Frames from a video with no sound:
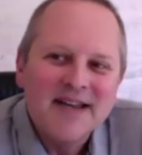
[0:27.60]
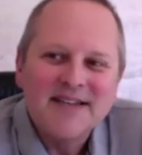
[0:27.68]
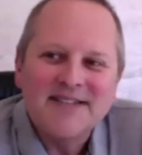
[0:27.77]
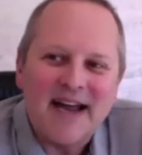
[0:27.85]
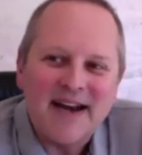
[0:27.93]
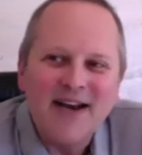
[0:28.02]

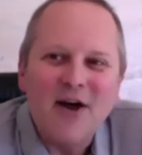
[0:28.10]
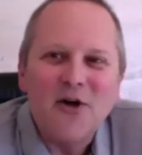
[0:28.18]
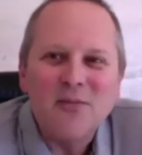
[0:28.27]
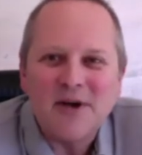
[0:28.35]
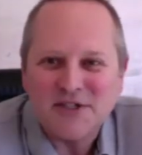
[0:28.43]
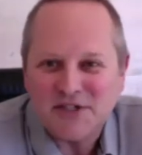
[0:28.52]
Danilo
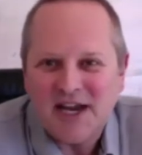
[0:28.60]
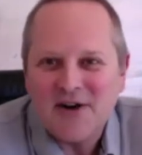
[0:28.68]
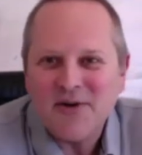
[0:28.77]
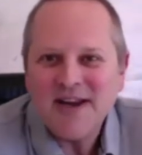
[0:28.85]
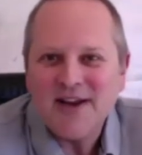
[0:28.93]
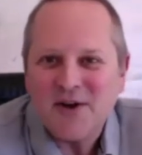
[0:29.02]

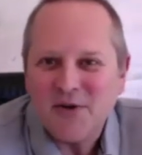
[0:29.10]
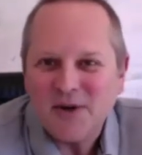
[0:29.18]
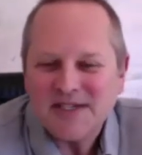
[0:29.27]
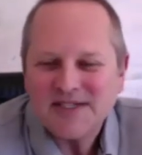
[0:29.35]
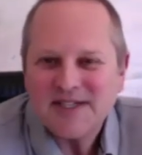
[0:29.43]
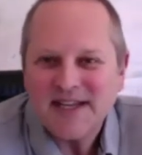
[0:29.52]
Maugeri, who
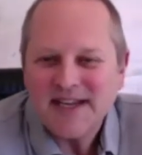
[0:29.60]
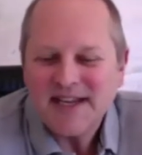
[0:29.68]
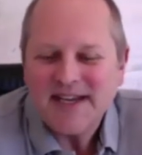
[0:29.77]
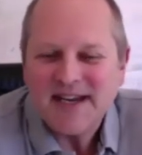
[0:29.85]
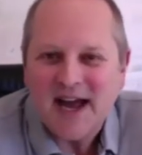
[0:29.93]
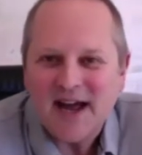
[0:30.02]
is
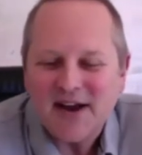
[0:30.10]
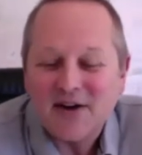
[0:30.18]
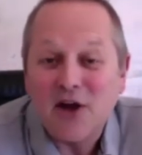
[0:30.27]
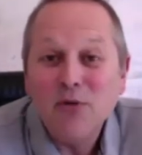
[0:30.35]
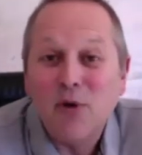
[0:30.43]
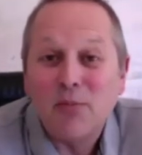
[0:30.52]
the
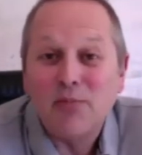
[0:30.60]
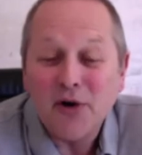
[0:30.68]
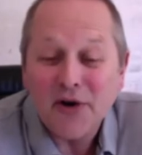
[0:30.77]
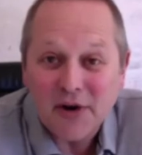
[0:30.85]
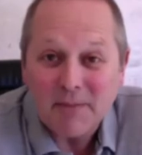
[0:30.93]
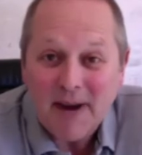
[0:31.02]
Global
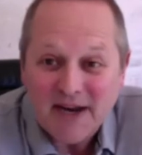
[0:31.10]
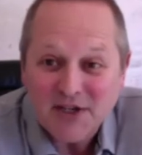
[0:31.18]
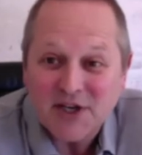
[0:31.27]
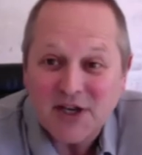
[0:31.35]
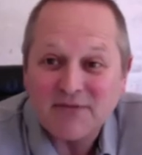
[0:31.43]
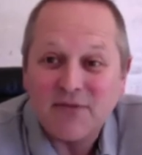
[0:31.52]
Product
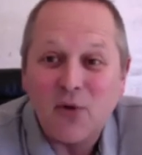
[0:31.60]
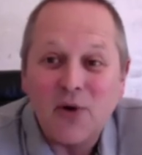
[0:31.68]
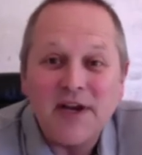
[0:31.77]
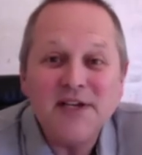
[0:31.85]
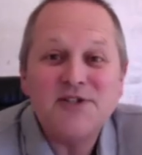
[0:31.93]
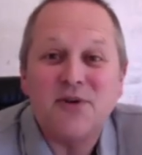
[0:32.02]
Manager for
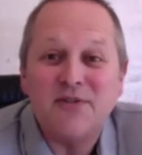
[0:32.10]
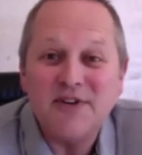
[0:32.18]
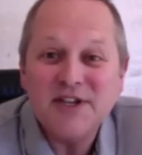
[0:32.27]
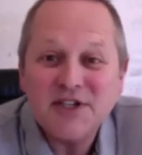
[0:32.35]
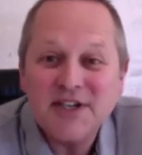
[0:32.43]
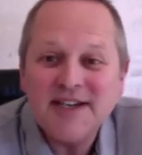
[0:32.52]
ISRA
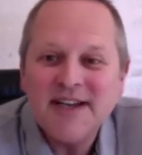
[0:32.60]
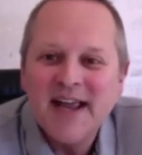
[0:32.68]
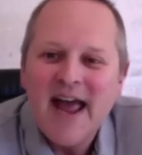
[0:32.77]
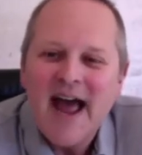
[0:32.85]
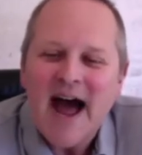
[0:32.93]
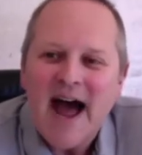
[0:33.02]
Vision.
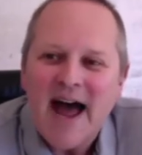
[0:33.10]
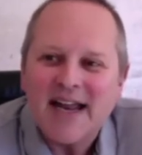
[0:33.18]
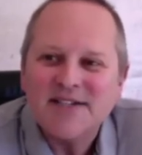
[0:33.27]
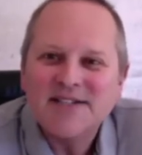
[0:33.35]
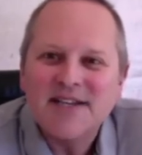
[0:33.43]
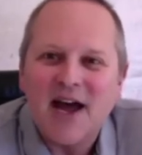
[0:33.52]

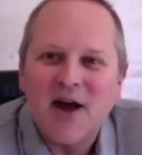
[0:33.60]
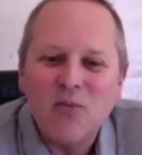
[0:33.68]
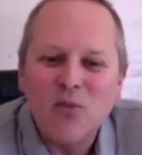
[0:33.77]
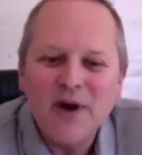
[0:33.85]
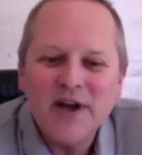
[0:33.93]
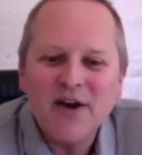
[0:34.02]
And
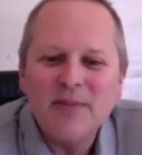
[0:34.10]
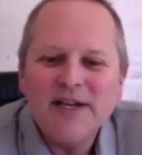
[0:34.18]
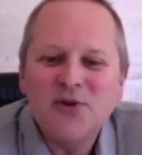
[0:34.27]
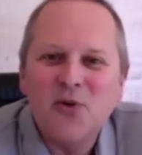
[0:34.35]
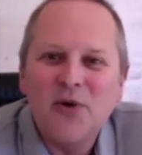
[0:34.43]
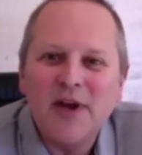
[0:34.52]
we're going to be
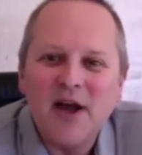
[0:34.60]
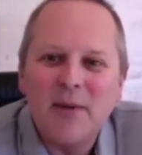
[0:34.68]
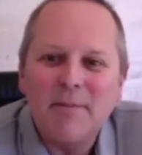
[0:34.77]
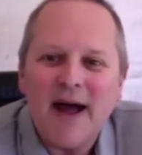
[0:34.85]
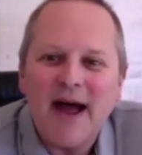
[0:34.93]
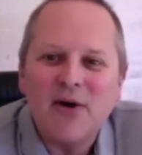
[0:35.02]
talking
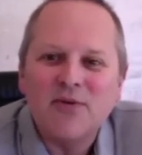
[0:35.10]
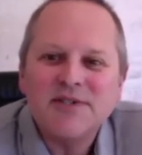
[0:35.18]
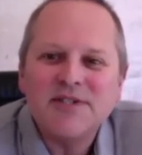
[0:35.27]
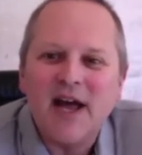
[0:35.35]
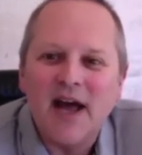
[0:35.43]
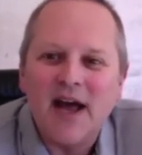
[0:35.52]
about
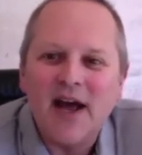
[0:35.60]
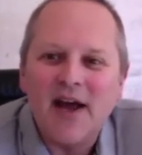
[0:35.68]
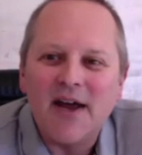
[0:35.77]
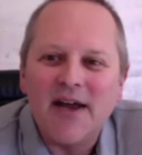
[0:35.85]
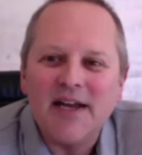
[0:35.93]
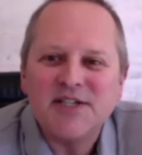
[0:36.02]

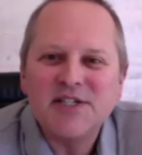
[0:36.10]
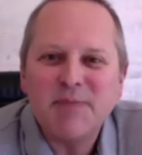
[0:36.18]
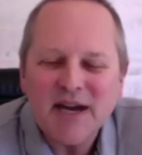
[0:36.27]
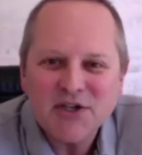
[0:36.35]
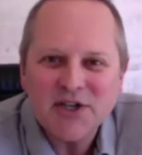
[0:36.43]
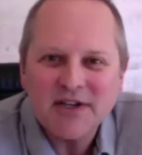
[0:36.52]

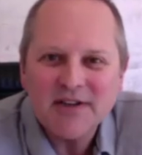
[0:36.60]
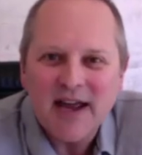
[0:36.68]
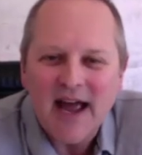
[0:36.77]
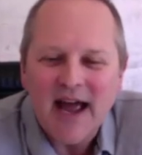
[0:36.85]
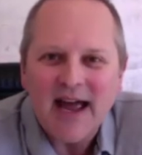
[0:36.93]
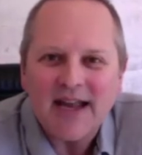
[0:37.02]
inspection
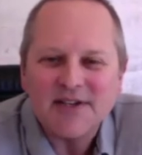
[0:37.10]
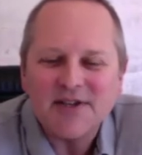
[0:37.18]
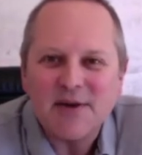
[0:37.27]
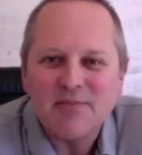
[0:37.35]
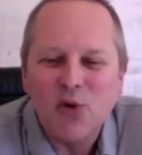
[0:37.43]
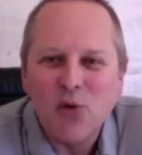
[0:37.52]
and
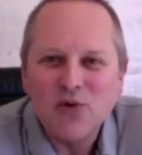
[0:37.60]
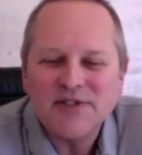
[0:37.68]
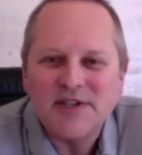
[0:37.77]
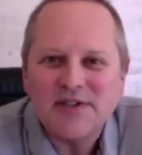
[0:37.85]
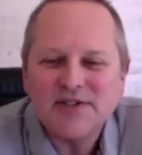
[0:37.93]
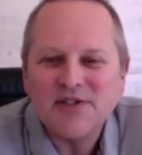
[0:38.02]
the
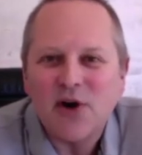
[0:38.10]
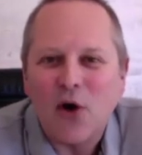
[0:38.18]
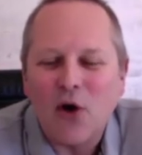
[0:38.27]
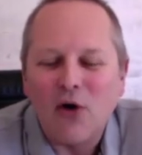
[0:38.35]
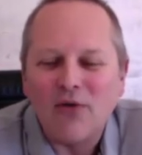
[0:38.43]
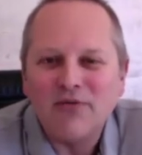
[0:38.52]
importance
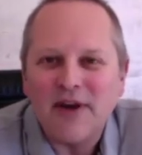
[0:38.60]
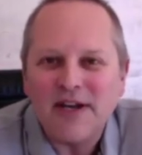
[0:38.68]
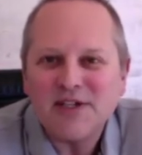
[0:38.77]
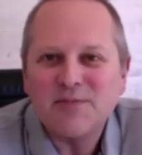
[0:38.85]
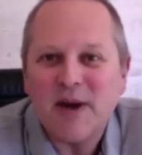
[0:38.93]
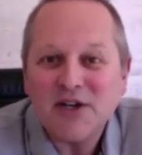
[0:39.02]
of
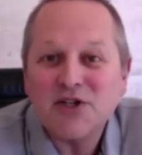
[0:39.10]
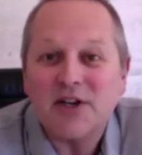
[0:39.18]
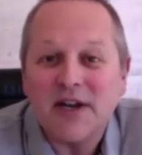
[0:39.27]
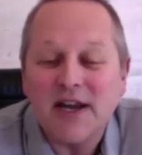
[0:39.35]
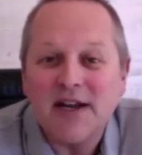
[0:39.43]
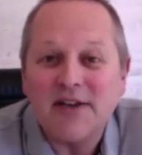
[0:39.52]
inspection
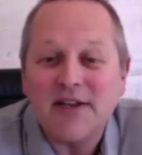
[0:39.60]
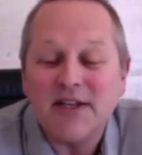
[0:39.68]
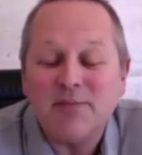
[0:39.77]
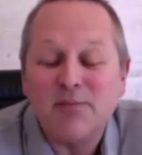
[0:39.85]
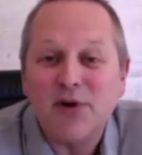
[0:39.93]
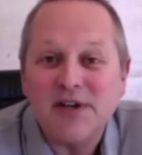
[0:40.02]
in
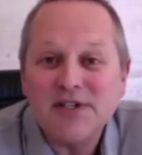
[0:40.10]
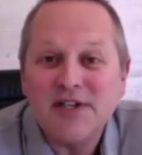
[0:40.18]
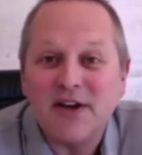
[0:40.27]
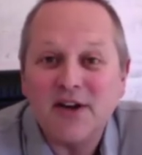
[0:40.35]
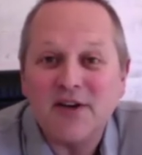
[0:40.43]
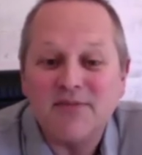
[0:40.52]
the printing
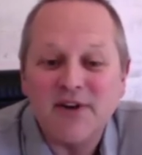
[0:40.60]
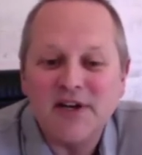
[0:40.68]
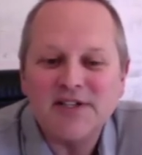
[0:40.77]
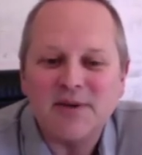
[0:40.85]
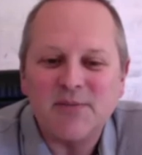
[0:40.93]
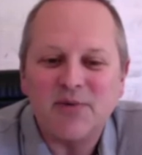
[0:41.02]
and
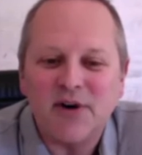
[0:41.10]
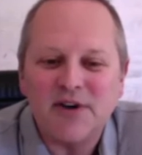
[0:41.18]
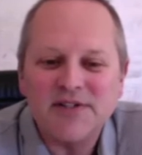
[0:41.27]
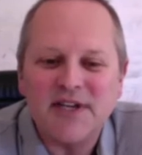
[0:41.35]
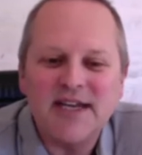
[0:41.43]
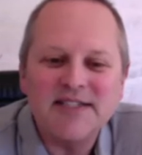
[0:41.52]
converting
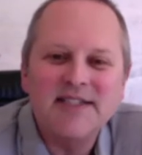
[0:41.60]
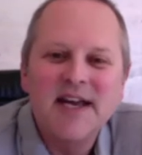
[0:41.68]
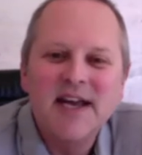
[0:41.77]
process.